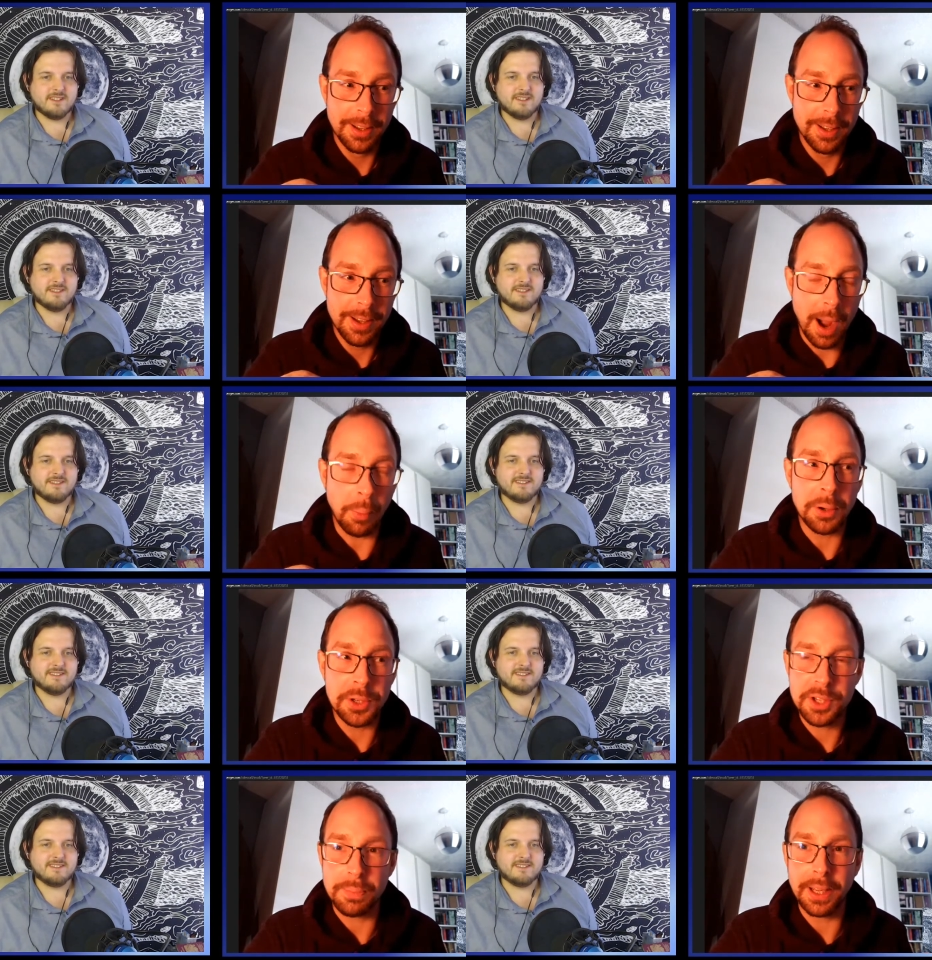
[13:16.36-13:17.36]
Speaker 1: I wanted
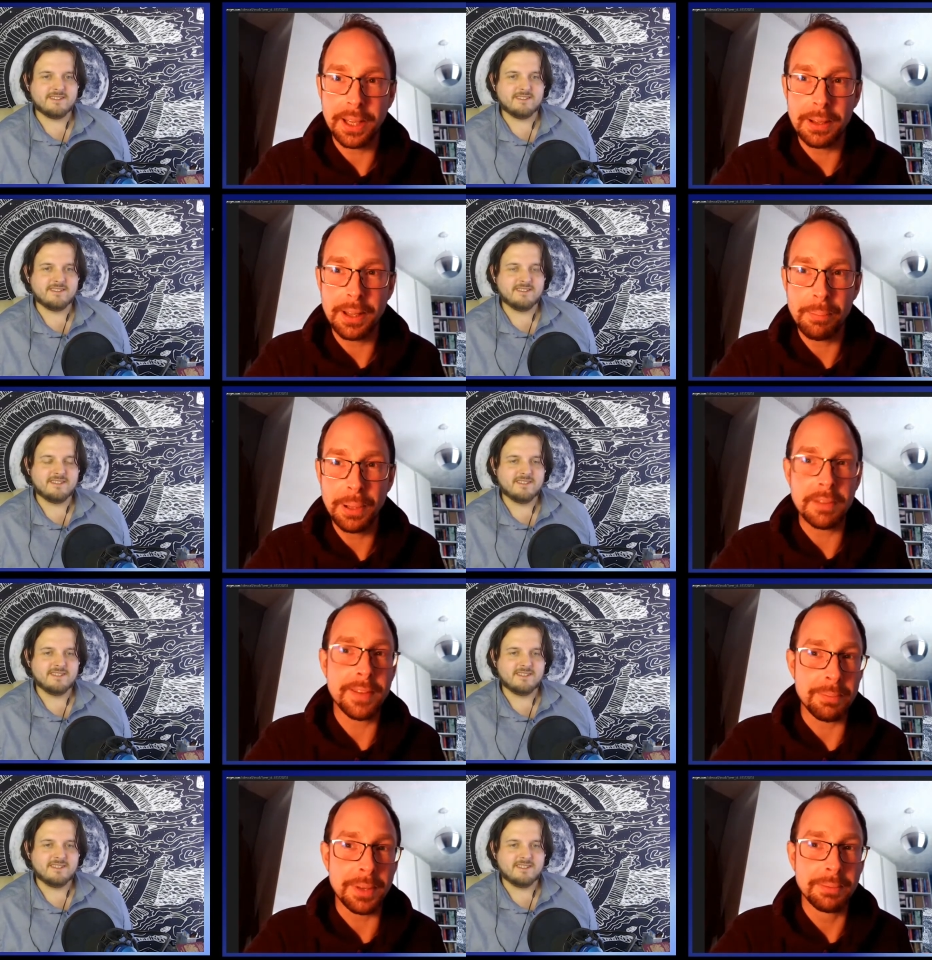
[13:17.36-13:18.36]
to be uh, Peter
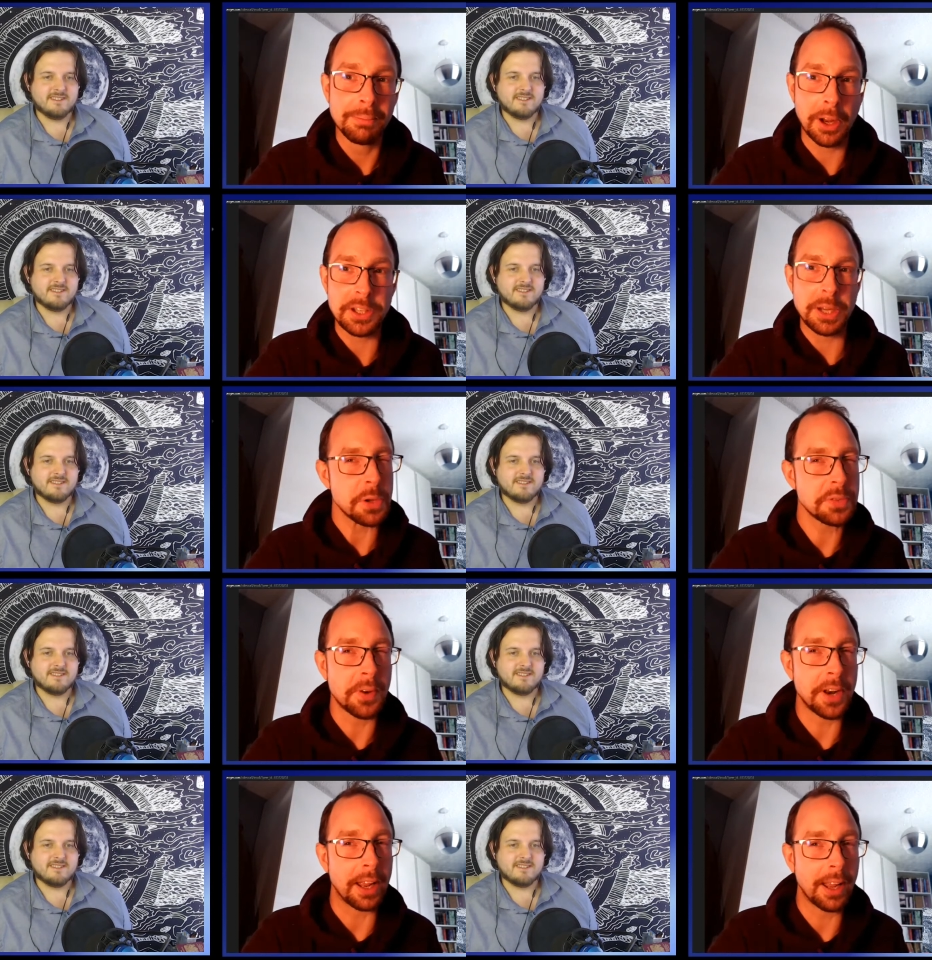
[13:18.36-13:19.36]
Venkman because he was
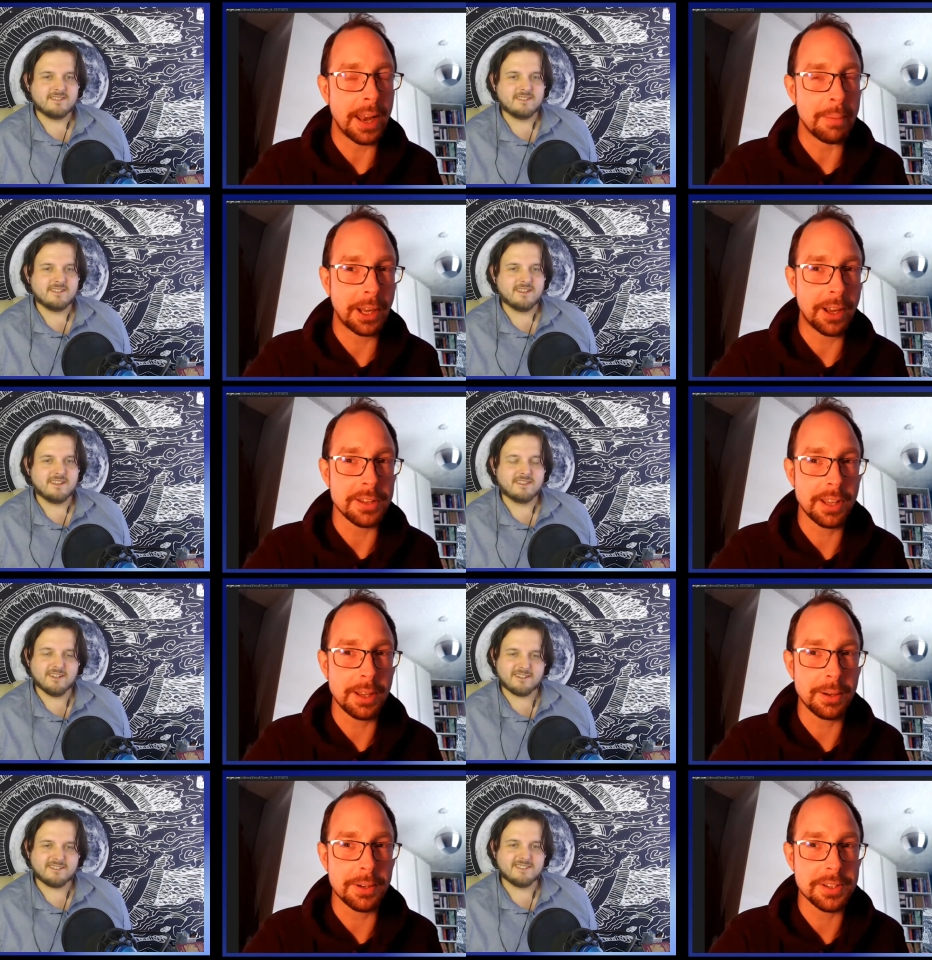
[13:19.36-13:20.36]
funny and because yeah.
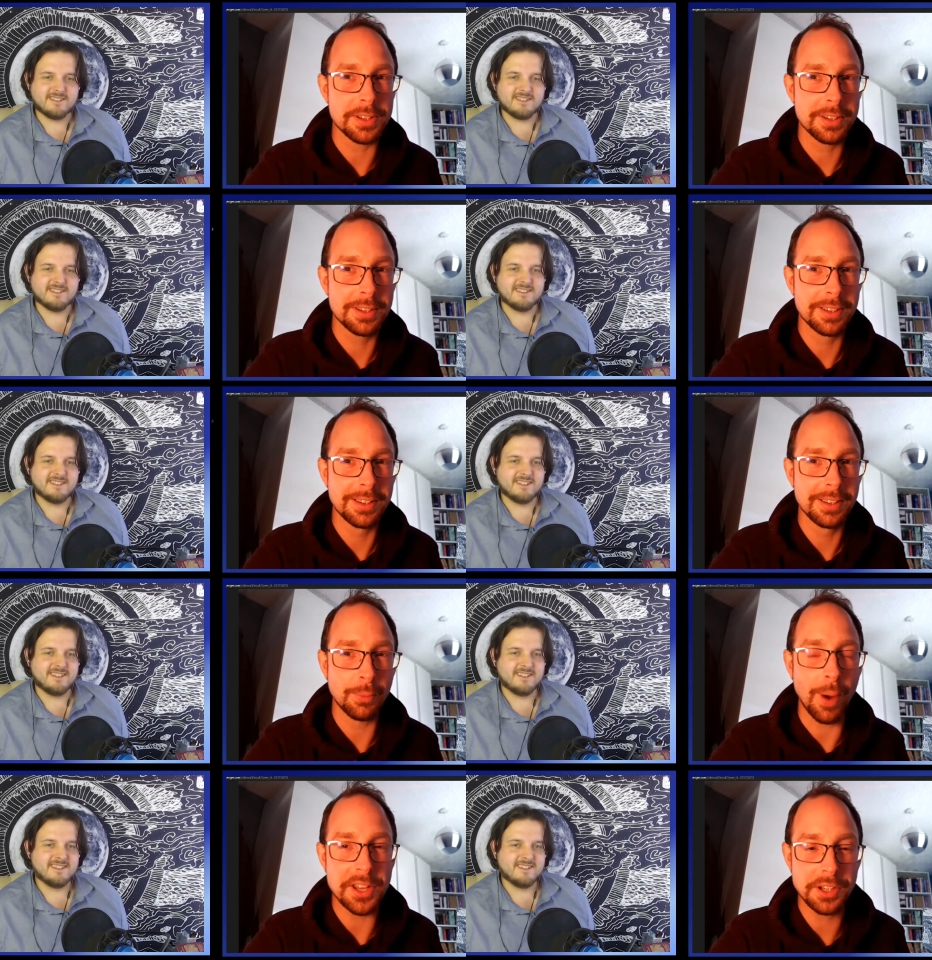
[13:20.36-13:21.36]
he was
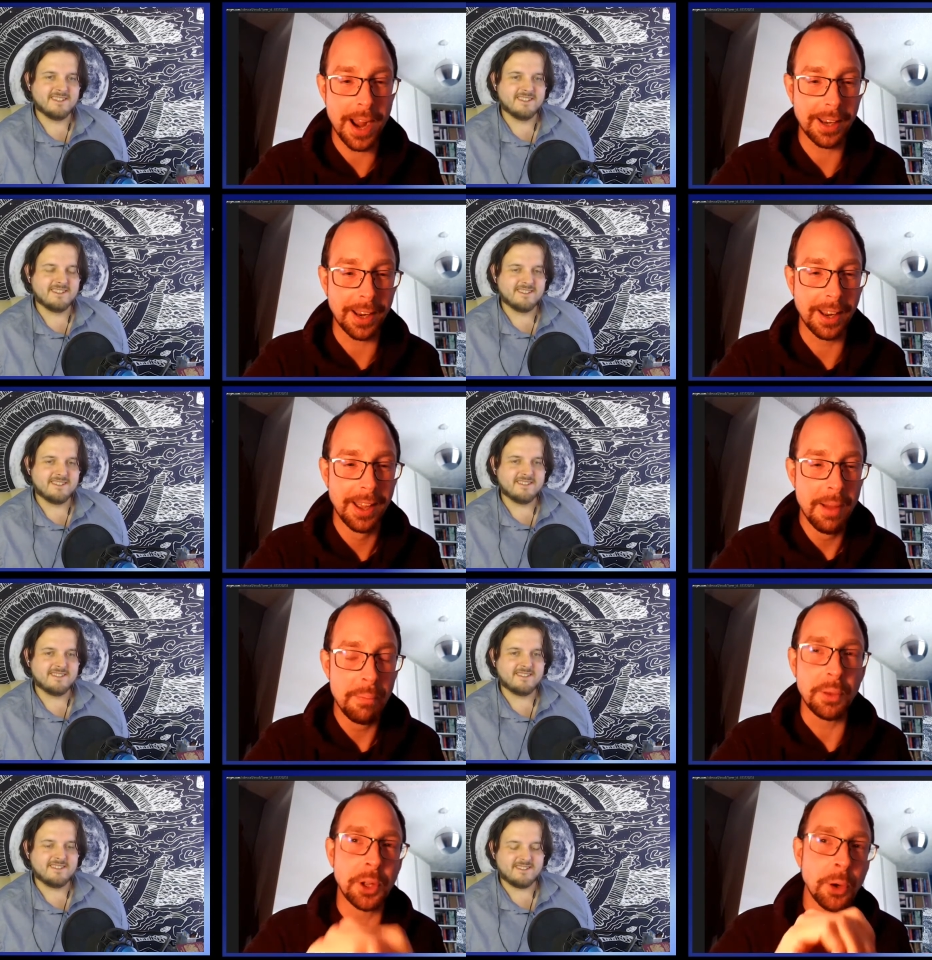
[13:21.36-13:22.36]
wisecracking.
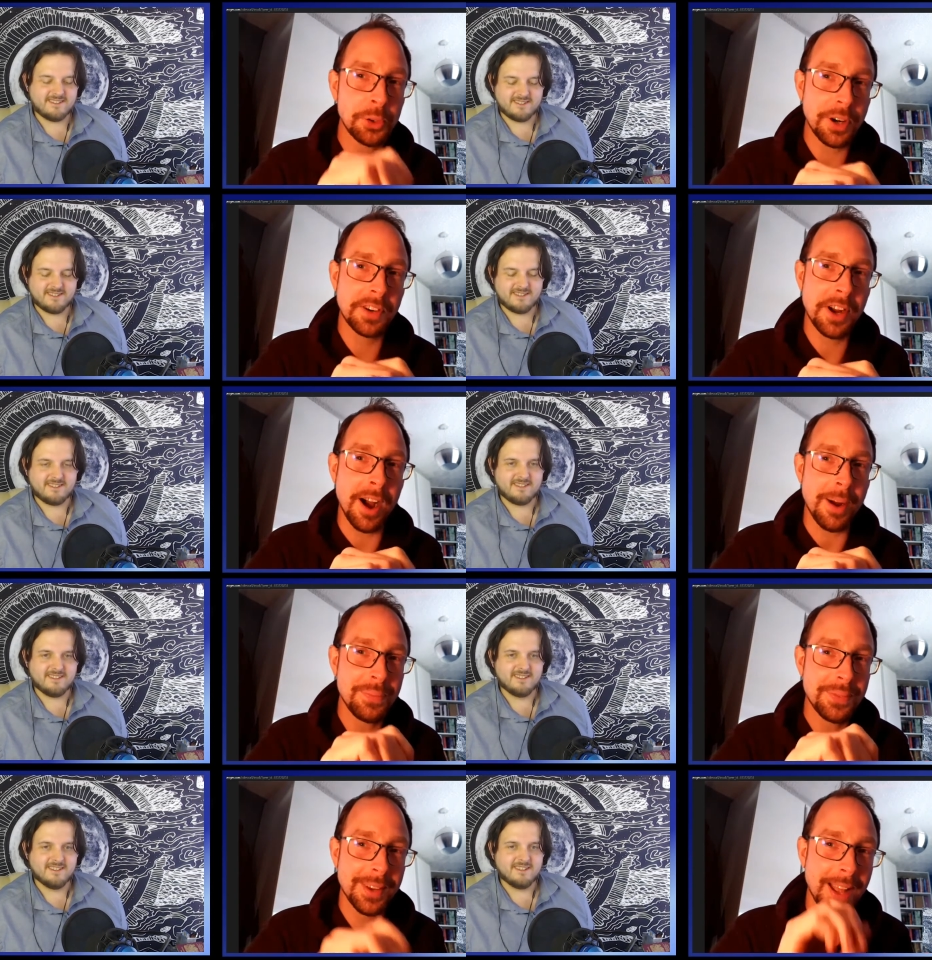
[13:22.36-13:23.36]
But the older I've got,
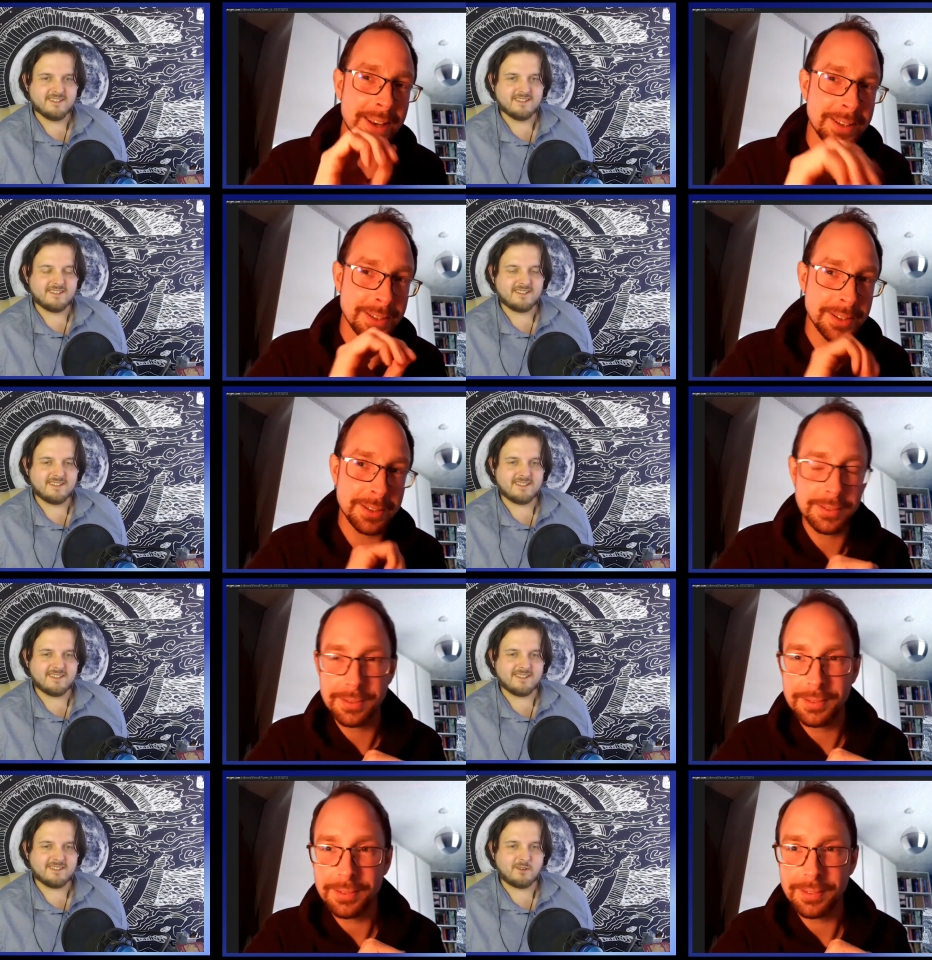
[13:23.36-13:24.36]
and
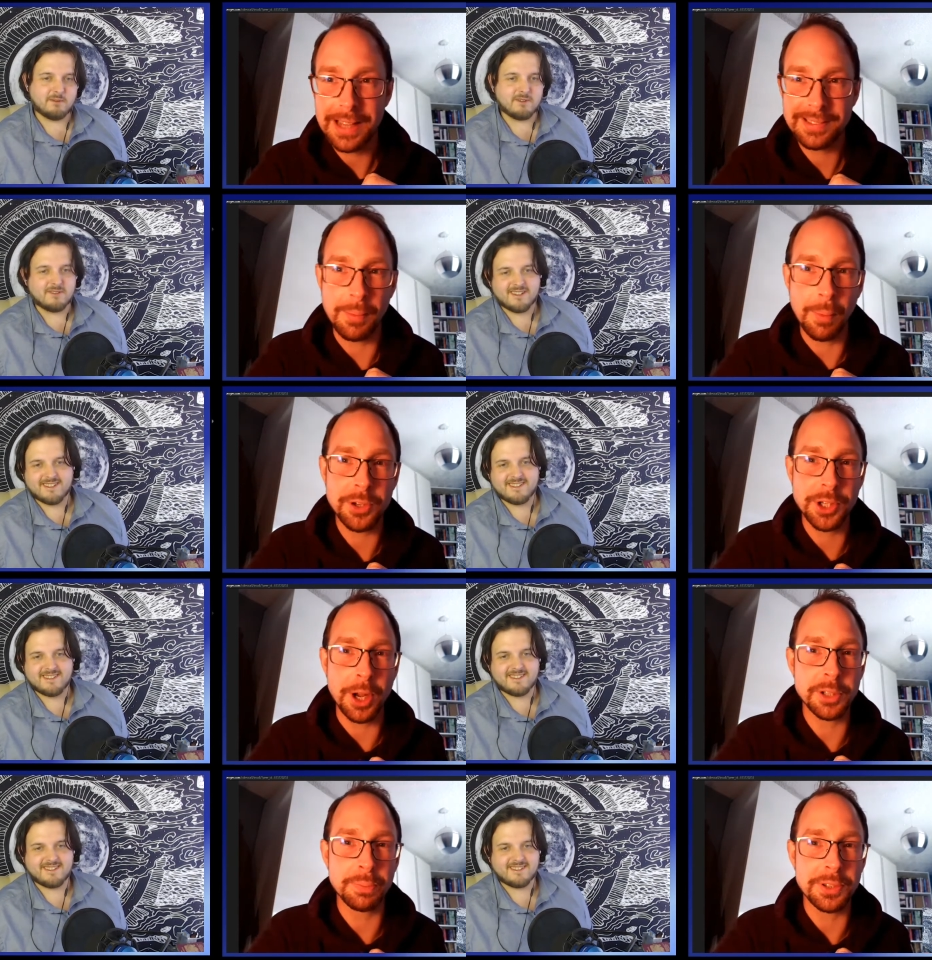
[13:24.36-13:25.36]
last time I watched
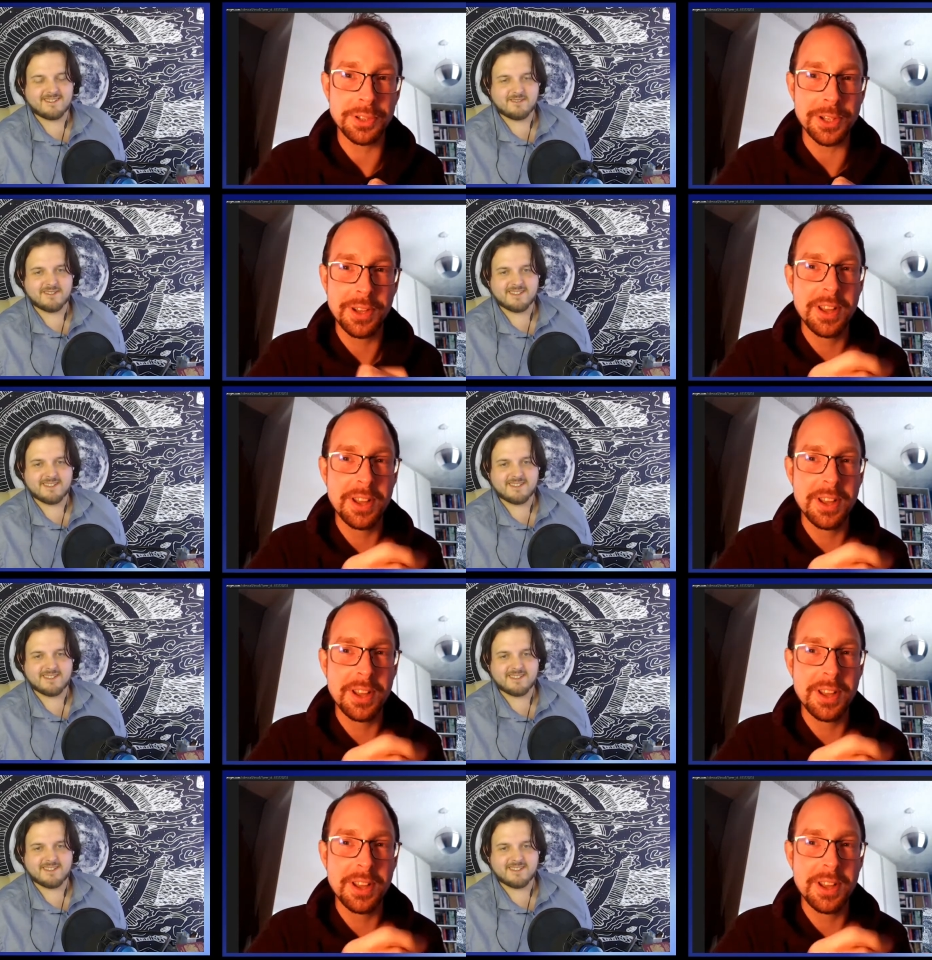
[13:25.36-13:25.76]
Ghostbusters,